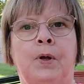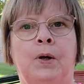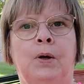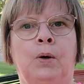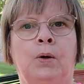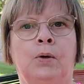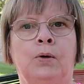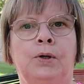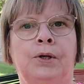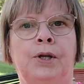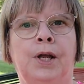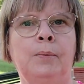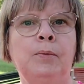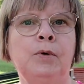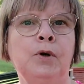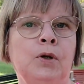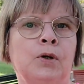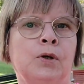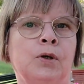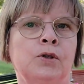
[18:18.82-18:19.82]
on
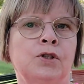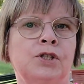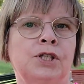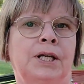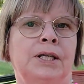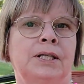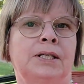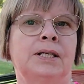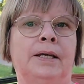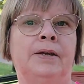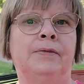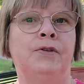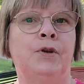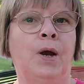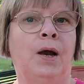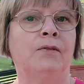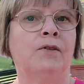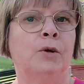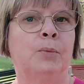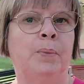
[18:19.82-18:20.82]
double crochets, if you
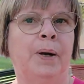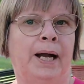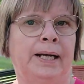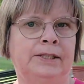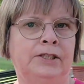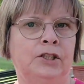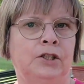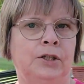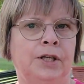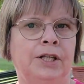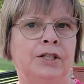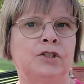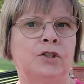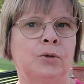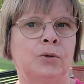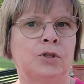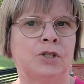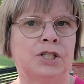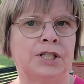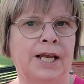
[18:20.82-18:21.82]
have a pattern, it
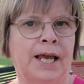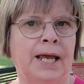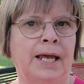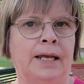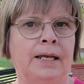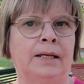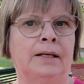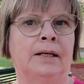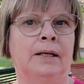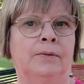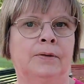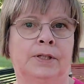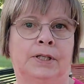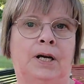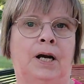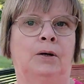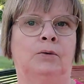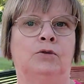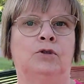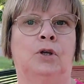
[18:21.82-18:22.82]
should say if it
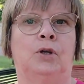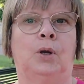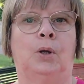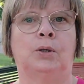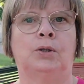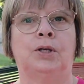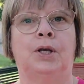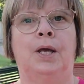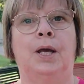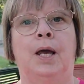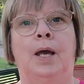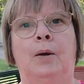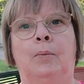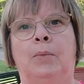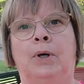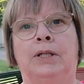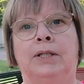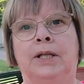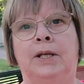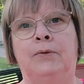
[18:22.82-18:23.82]
counts or not.
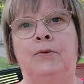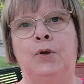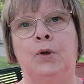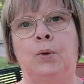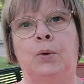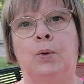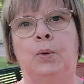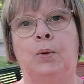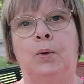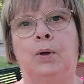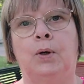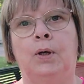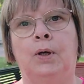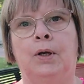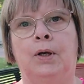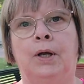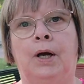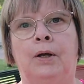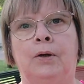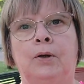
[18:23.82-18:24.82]
But if you
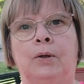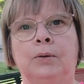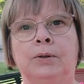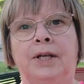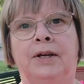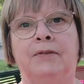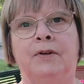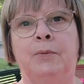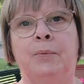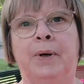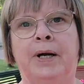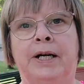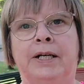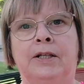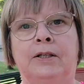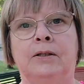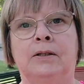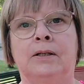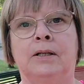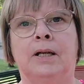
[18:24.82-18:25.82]
don't have a
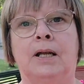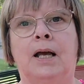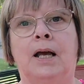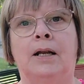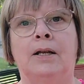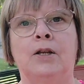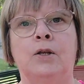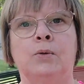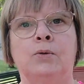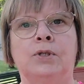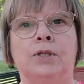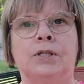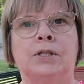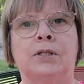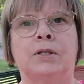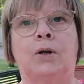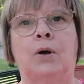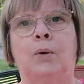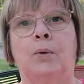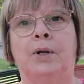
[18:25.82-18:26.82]
pattern and you
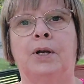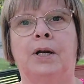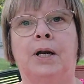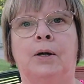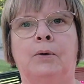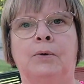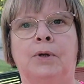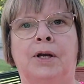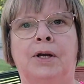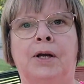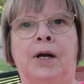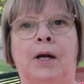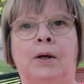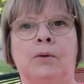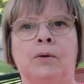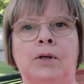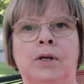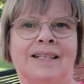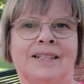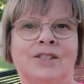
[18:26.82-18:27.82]
just going round and
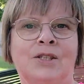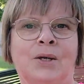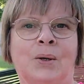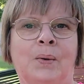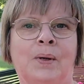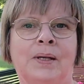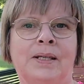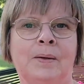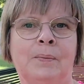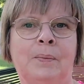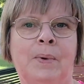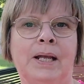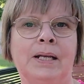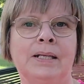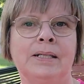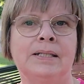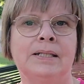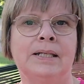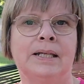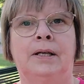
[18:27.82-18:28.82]
round, so it
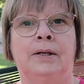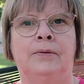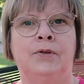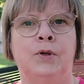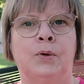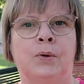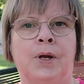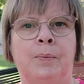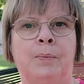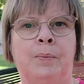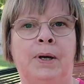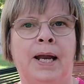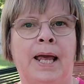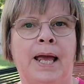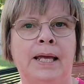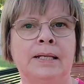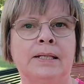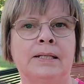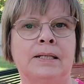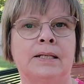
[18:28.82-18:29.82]
depends if you
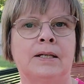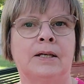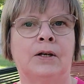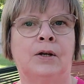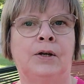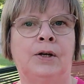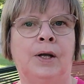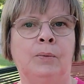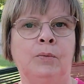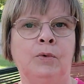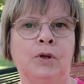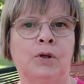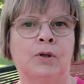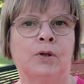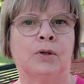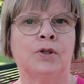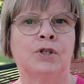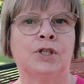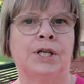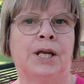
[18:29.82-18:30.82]
replace a double
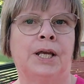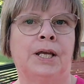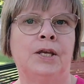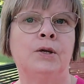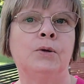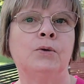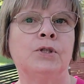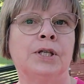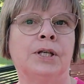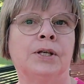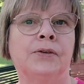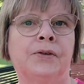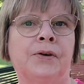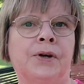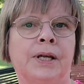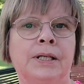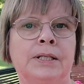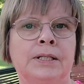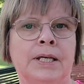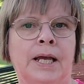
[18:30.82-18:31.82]
crochet using
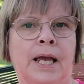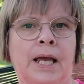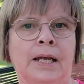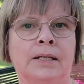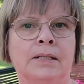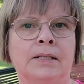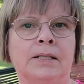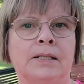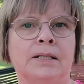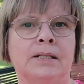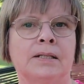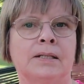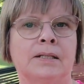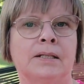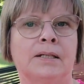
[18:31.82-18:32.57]
3 chains.